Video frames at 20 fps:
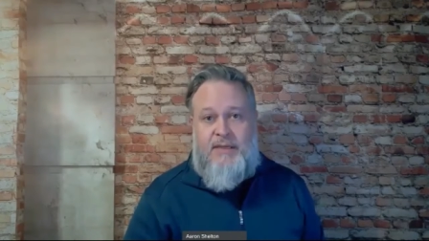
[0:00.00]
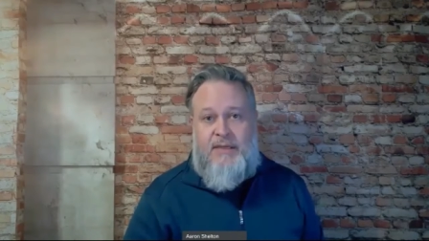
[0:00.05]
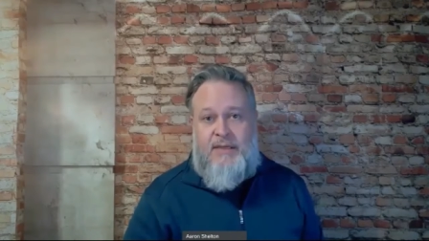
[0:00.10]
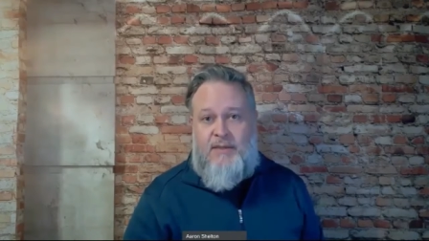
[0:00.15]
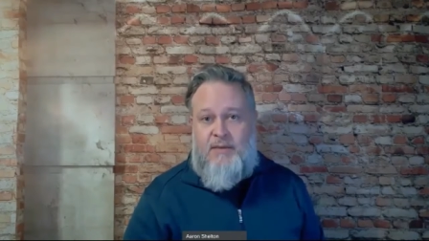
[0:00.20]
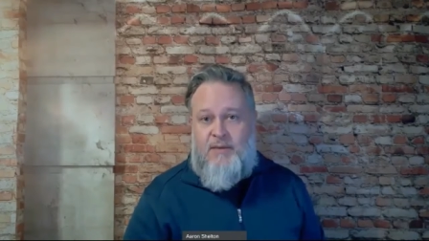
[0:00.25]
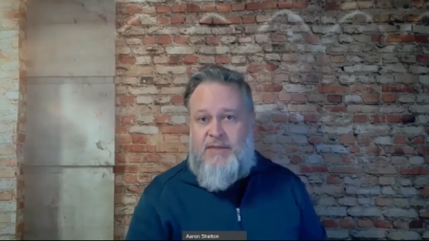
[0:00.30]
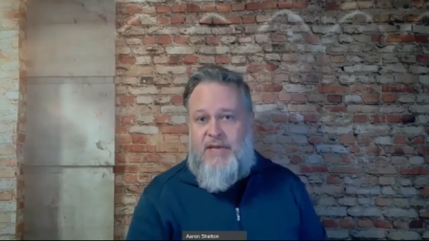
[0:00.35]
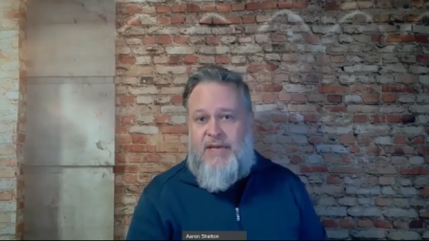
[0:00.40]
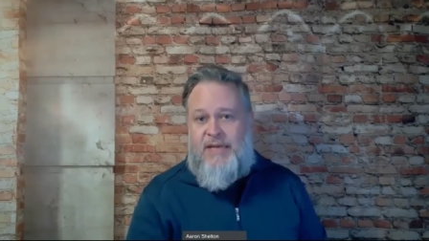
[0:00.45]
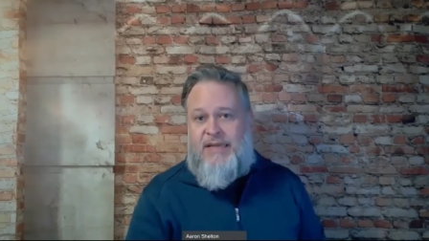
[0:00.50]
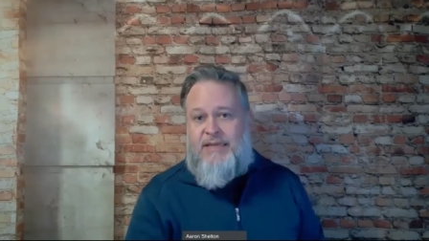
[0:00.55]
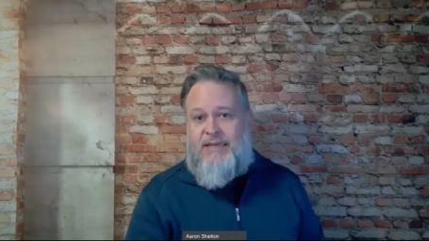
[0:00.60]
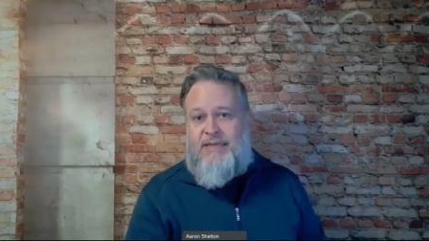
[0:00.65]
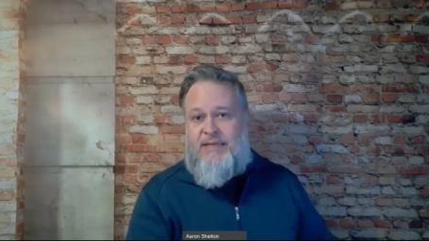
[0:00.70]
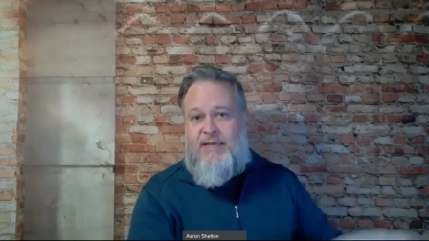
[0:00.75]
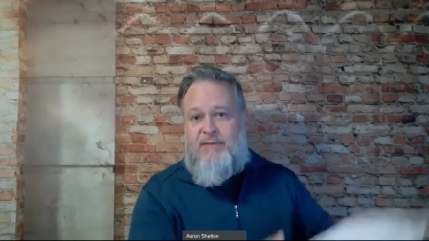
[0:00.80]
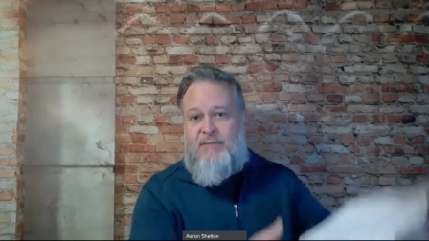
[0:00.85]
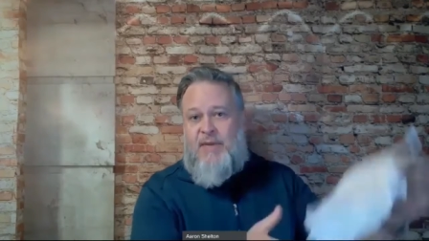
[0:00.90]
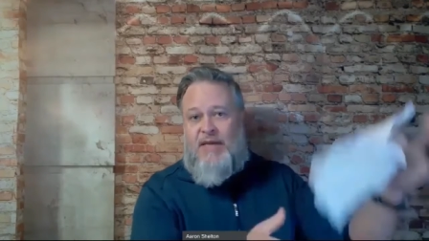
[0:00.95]
I'll take that
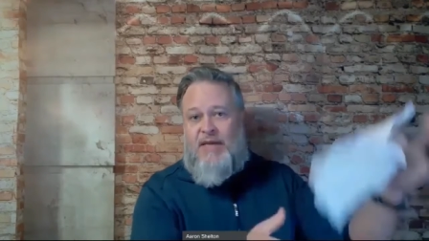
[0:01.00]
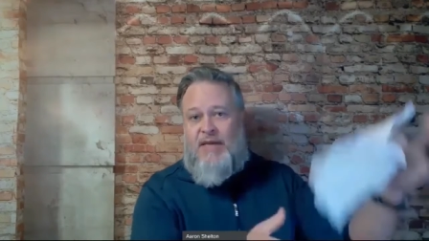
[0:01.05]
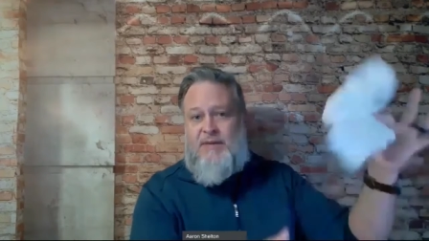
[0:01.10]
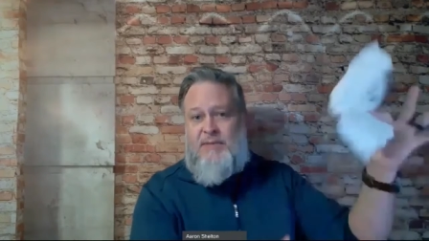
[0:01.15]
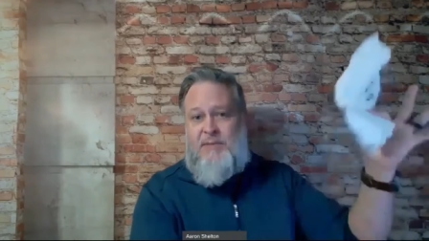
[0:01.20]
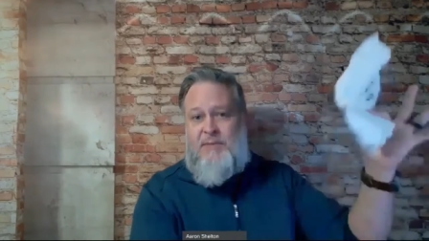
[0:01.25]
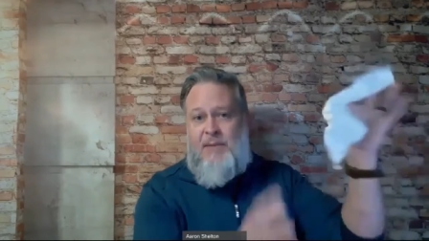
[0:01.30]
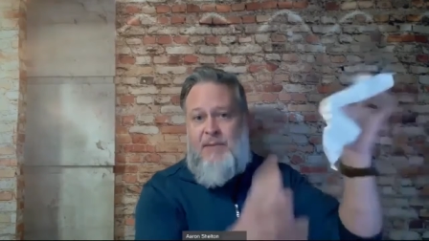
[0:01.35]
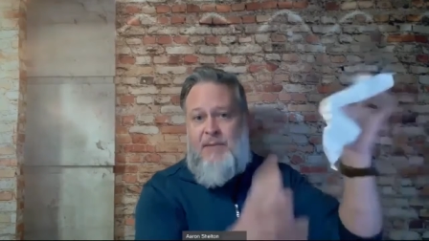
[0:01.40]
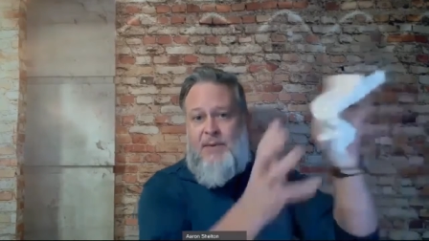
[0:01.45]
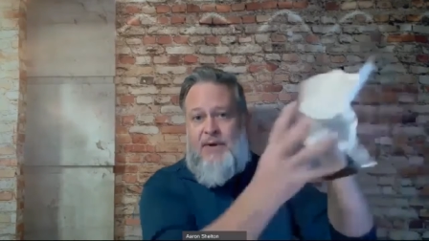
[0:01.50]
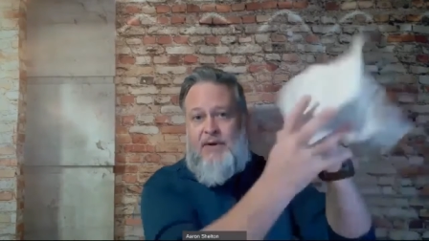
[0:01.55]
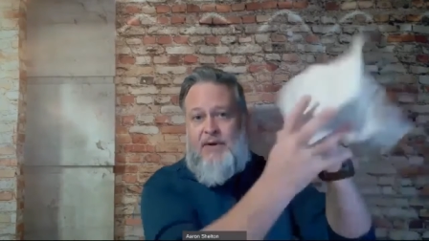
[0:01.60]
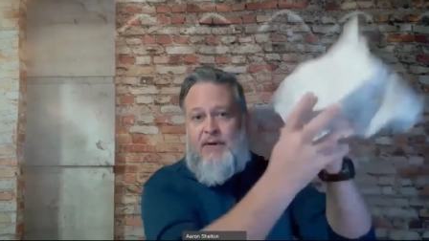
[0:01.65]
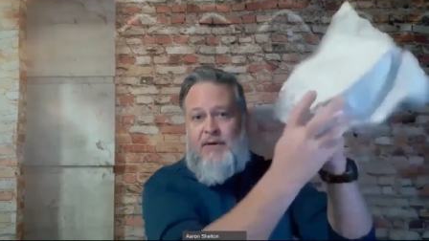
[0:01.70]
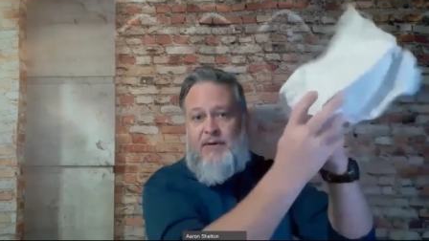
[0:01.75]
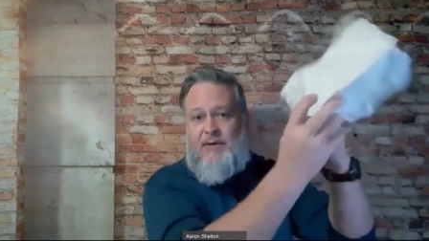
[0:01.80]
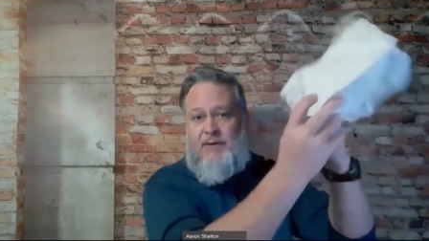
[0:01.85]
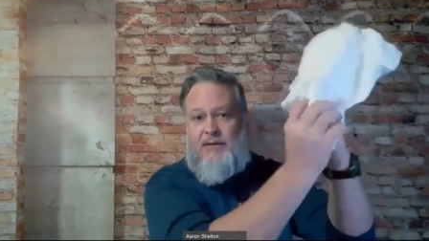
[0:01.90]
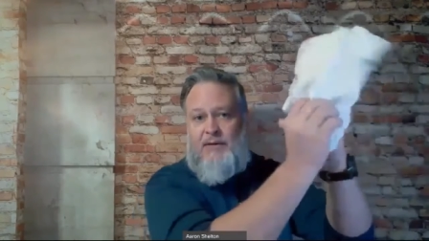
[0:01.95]
same piece of paper
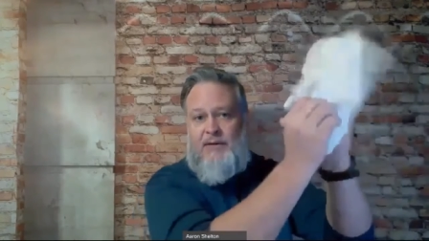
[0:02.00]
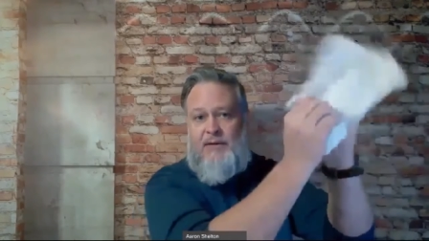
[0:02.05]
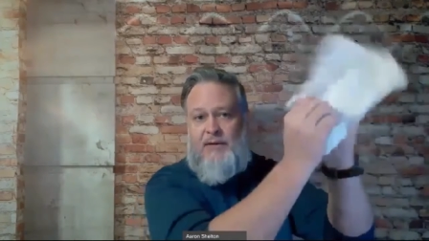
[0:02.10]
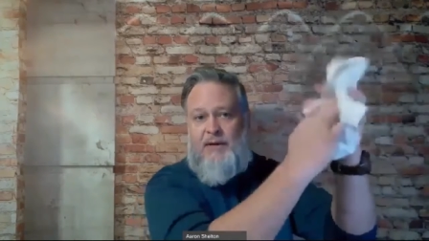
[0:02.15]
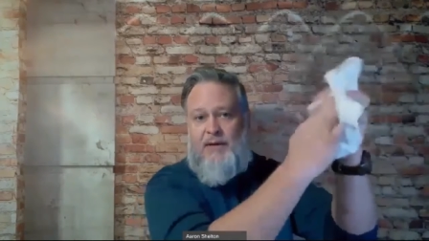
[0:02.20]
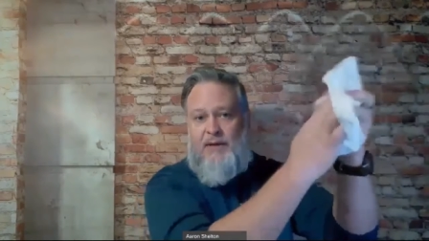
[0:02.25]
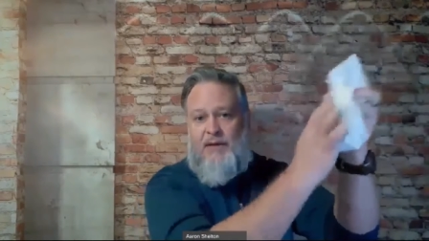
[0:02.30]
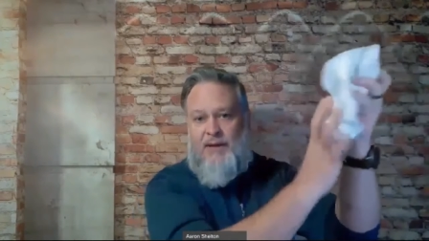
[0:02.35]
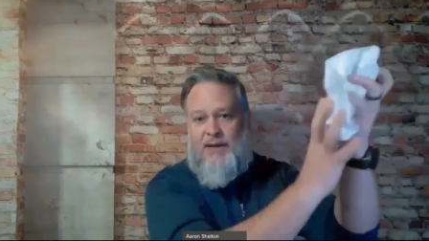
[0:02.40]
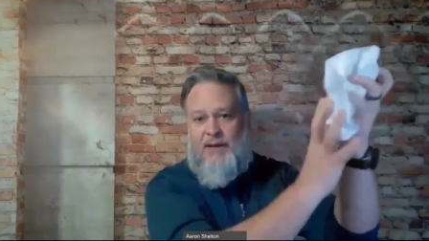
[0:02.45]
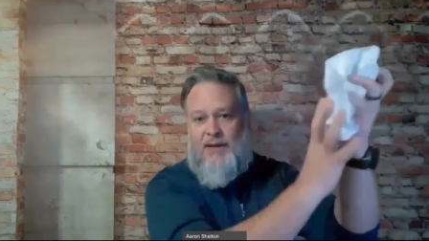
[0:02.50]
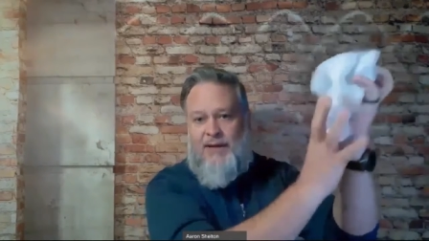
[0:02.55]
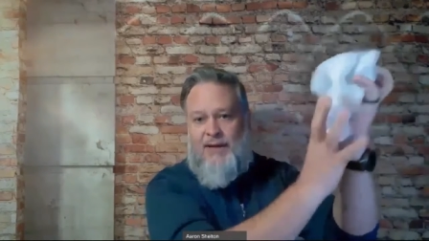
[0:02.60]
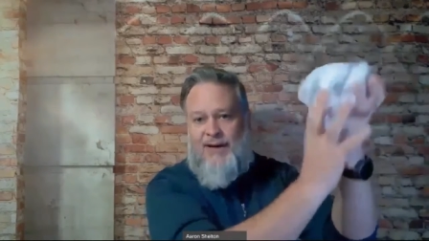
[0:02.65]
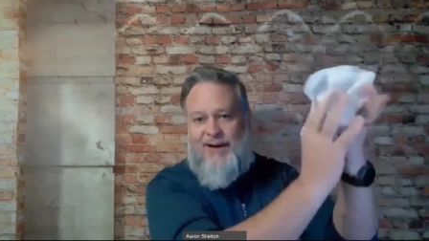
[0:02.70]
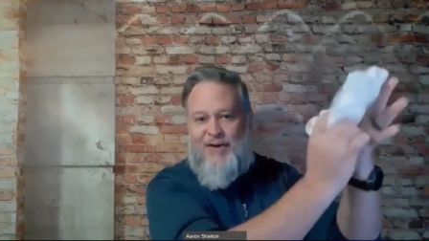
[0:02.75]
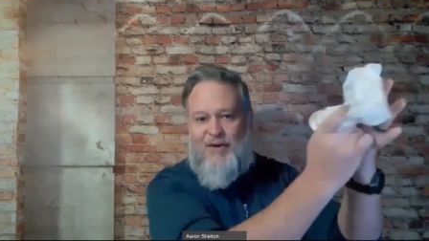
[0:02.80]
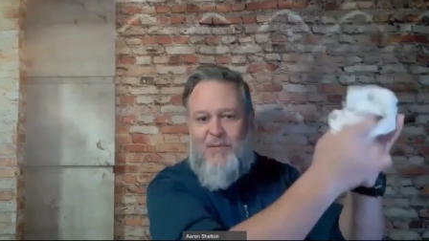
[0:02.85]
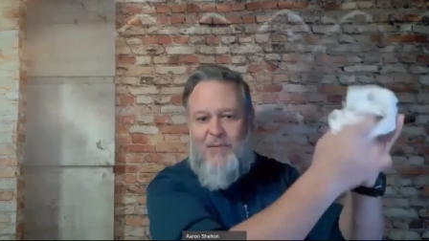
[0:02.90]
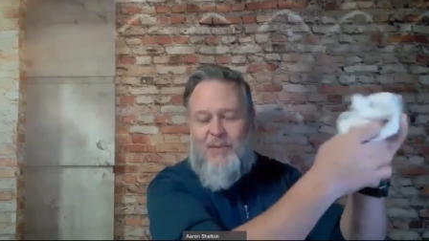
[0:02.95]
and I can
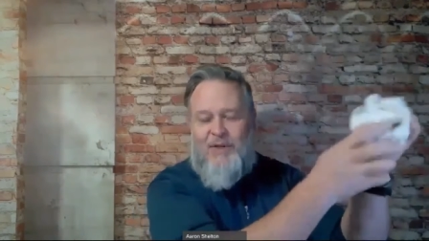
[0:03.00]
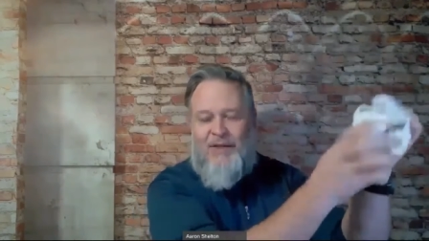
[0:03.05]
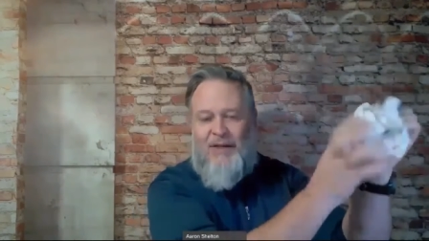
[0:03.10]
crumple